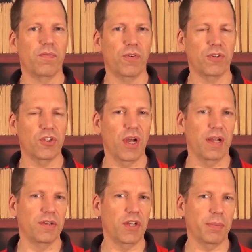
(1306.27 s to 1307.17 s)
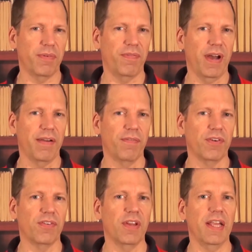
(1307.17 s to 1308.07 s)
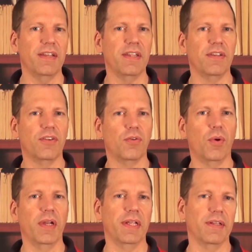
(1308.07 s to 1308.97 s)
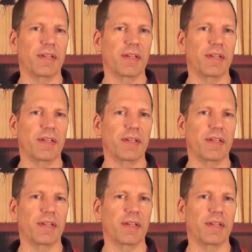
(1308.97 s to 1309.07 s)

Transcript: First John chapter five, verses eighteen to twenty.